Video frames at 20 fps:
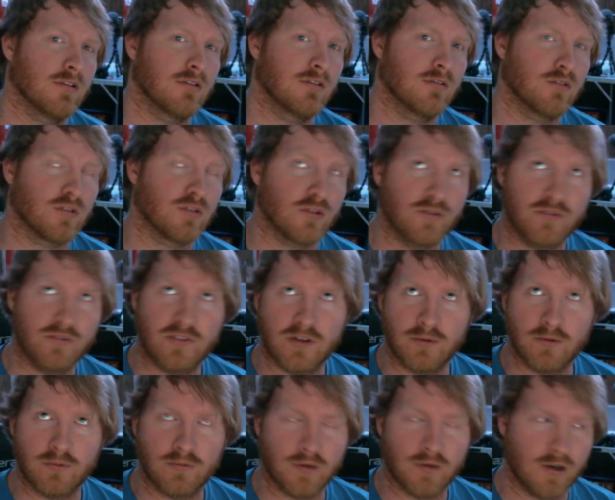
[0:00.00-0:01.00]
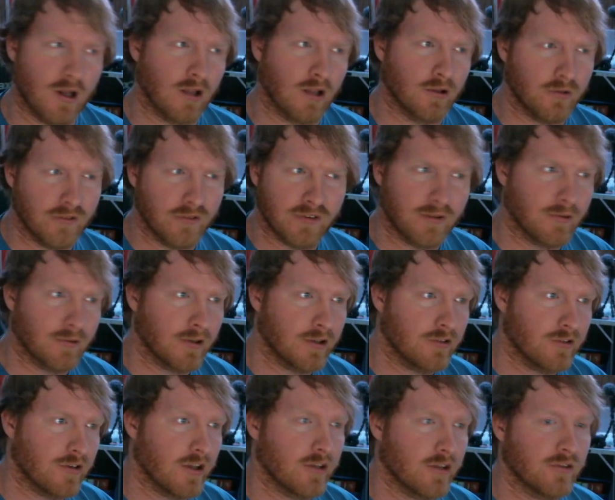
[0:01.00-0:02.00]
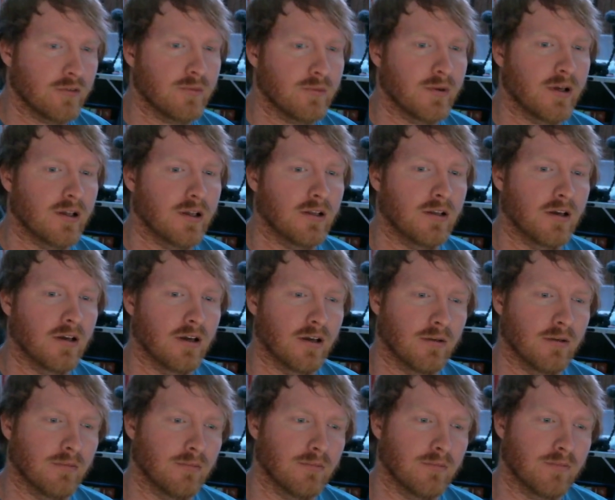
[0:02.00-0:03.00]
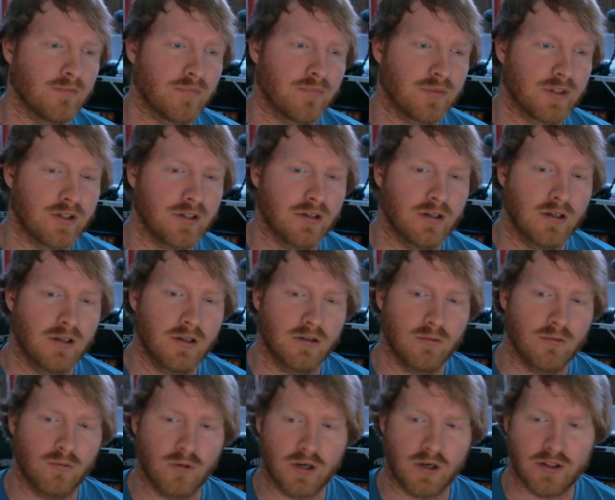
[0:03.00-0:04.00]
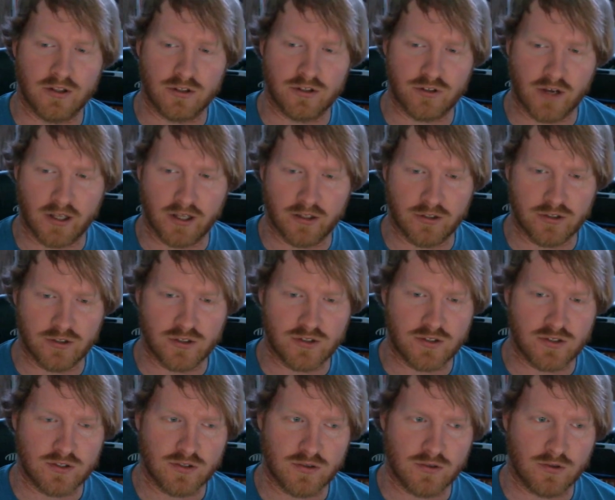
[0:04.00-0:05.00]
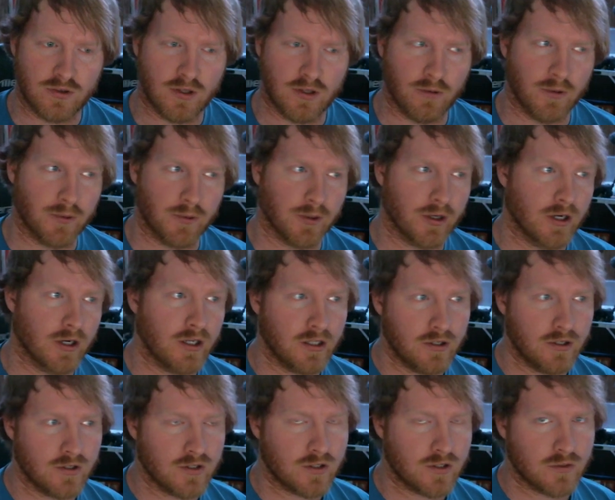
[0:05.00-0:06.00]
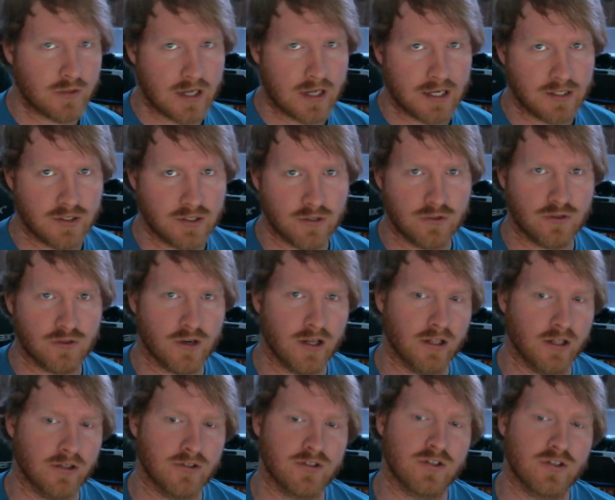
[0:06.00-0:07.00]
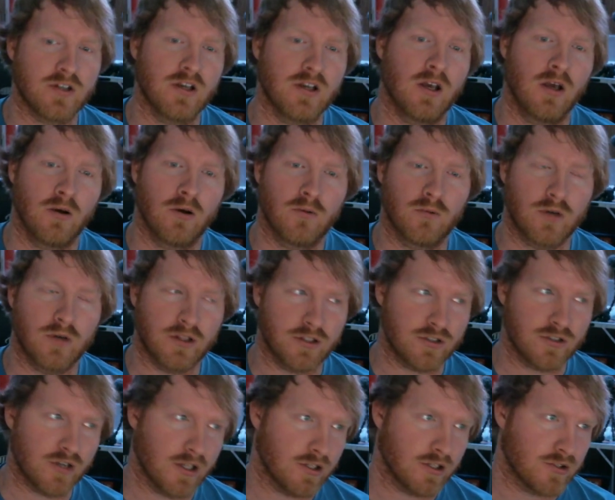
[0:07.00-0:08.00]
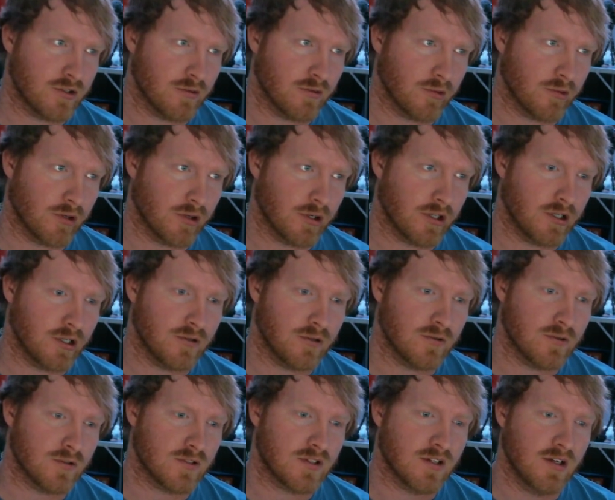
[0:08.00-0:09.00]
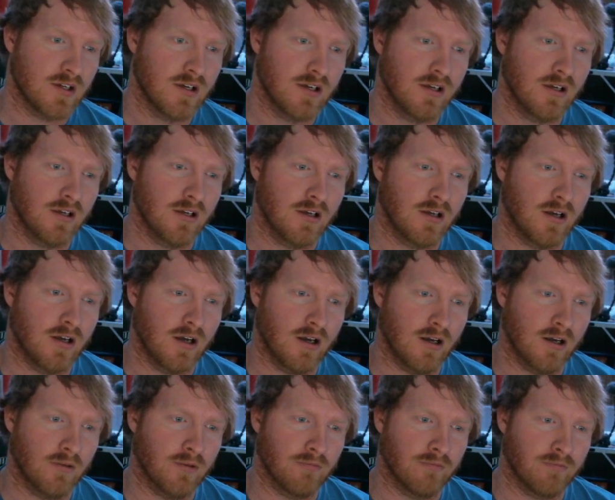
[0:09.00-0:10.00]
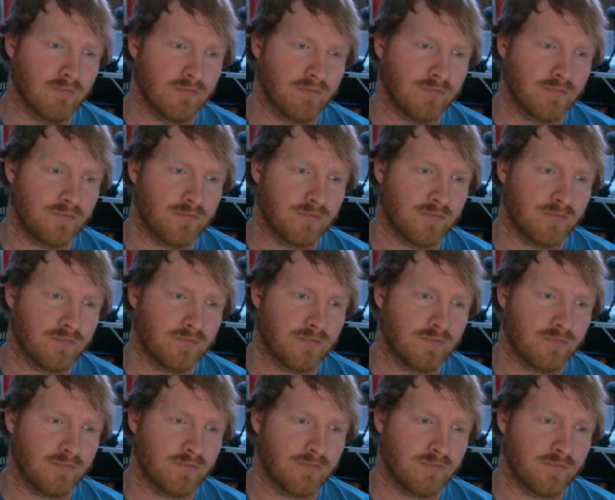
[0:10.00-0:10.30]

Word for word: losing, or not losing one of the trailers, but um, one of the trailers that we were going to use because we had two trailers. One of the trailers that we were going to use um,